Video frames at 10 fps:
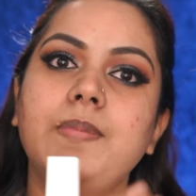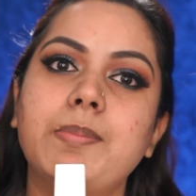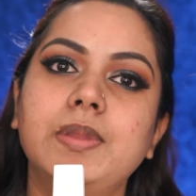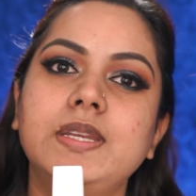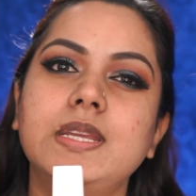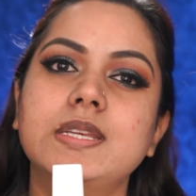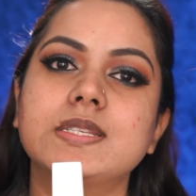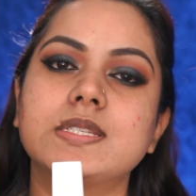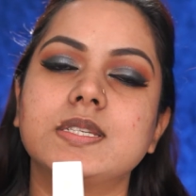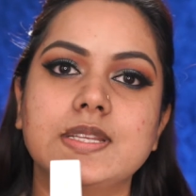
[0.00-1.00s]
Maybelline
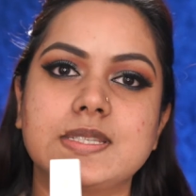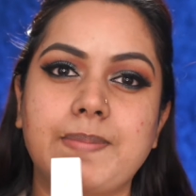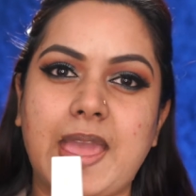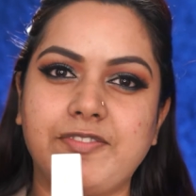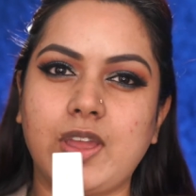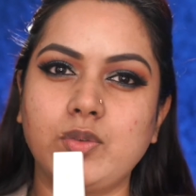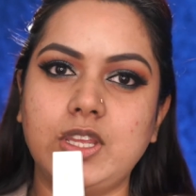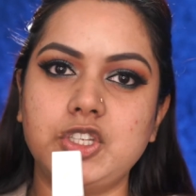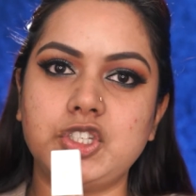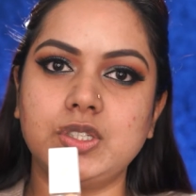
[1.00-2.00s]
it's a matte
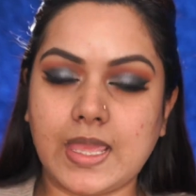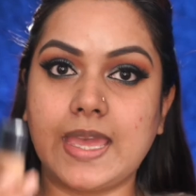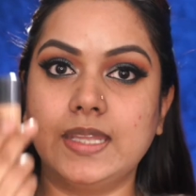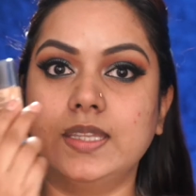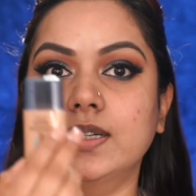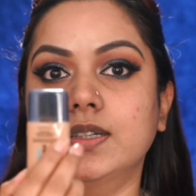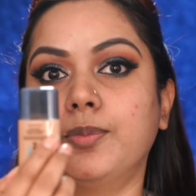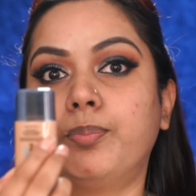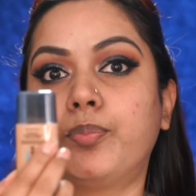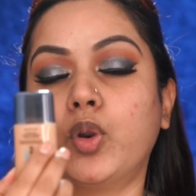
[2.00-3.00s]
foundation and the
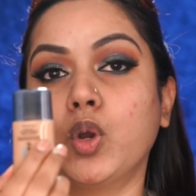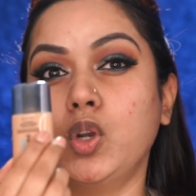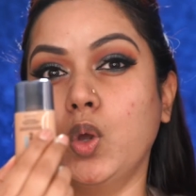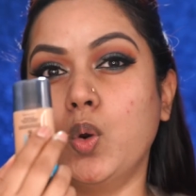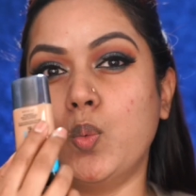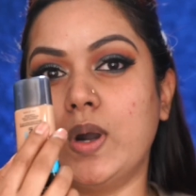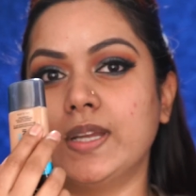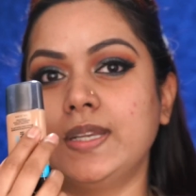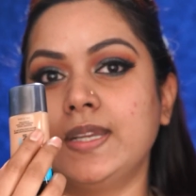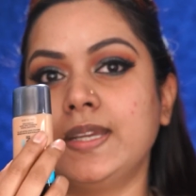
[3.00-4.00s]
Pro Glow
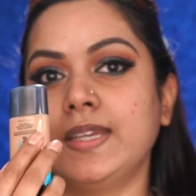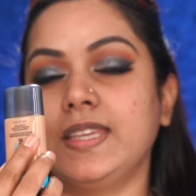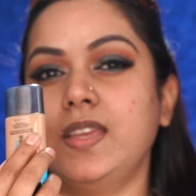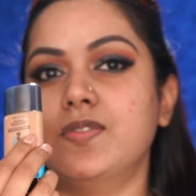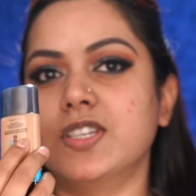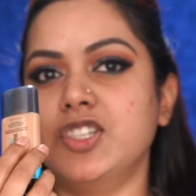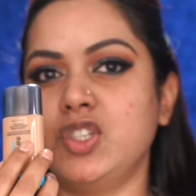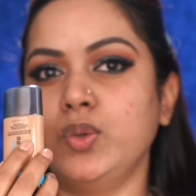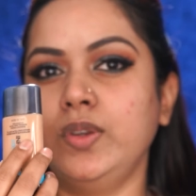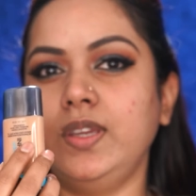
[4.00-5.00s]
one gives a
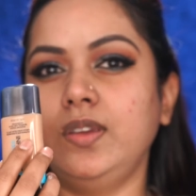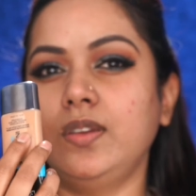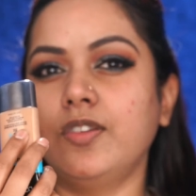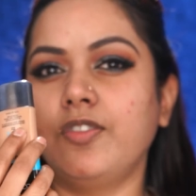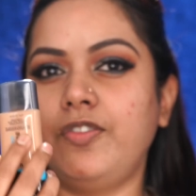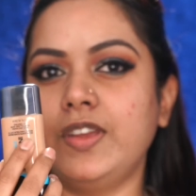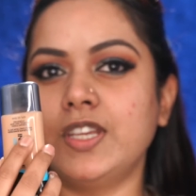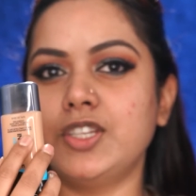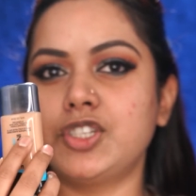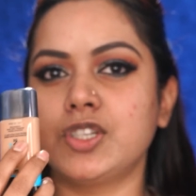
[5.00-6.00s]
dewy
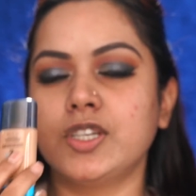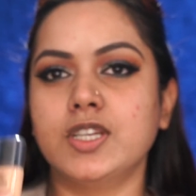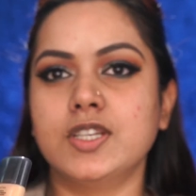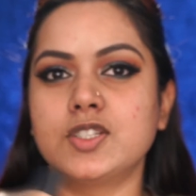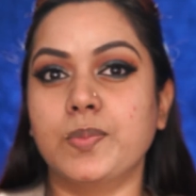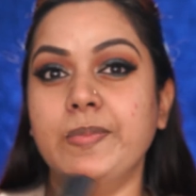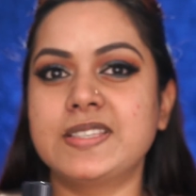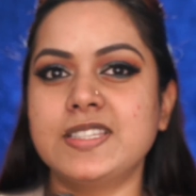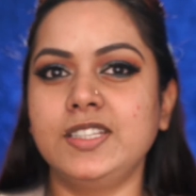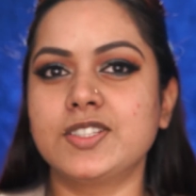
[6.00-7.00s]
finish. So
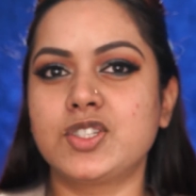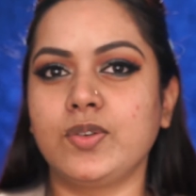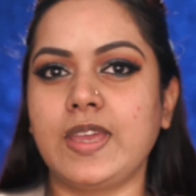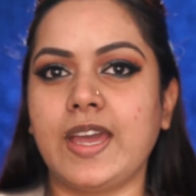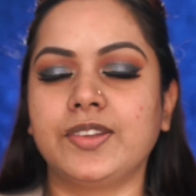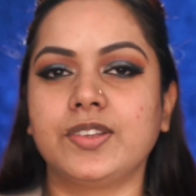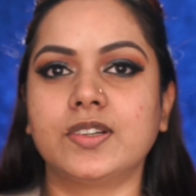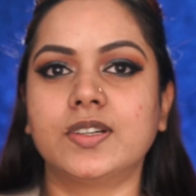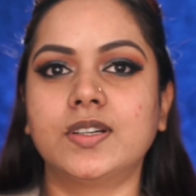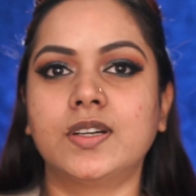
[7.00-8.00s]
mixing this
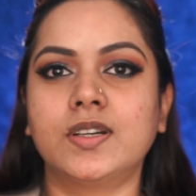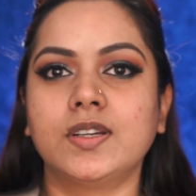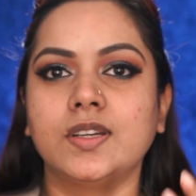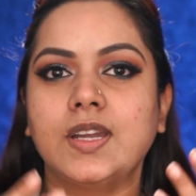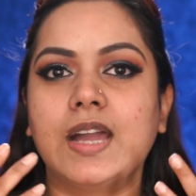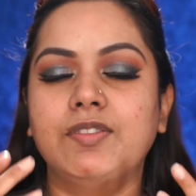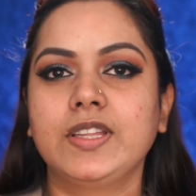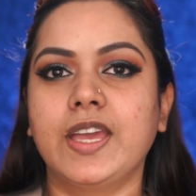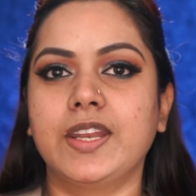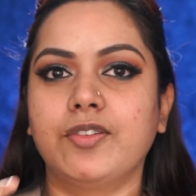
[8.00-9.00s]
together, I will
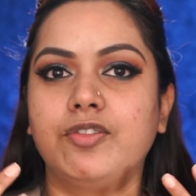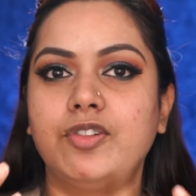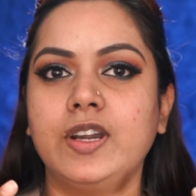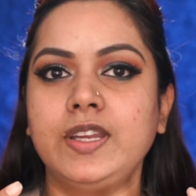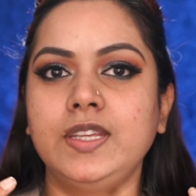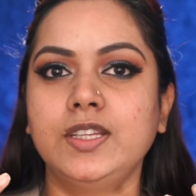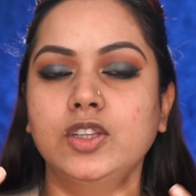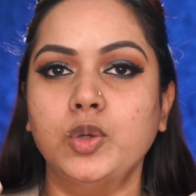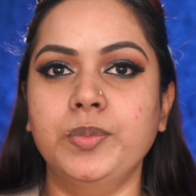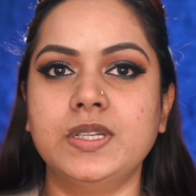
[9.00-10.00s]
get a very
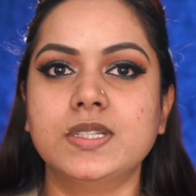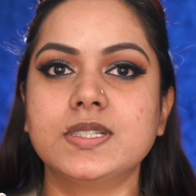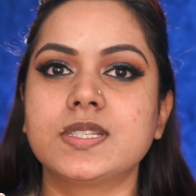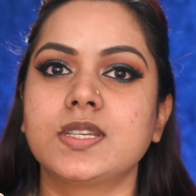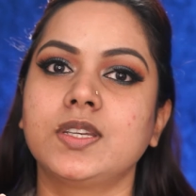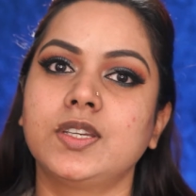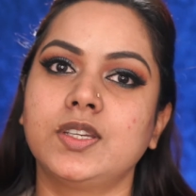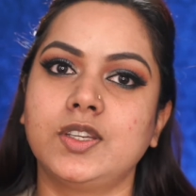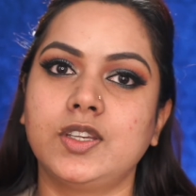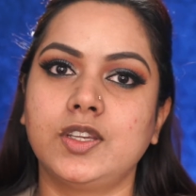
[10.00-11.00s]
luminous
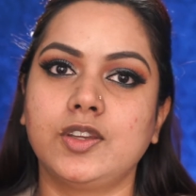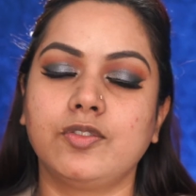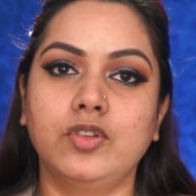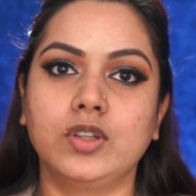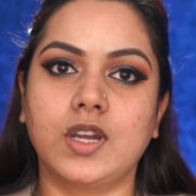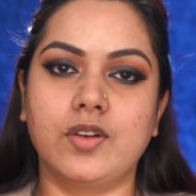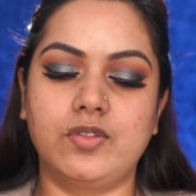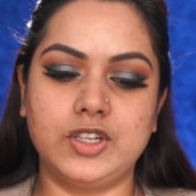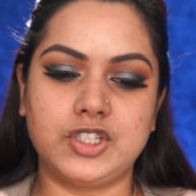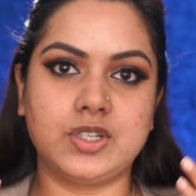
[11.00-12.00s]
full
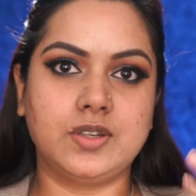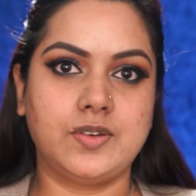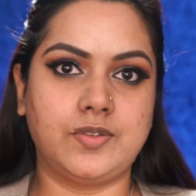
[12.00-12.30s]
coverage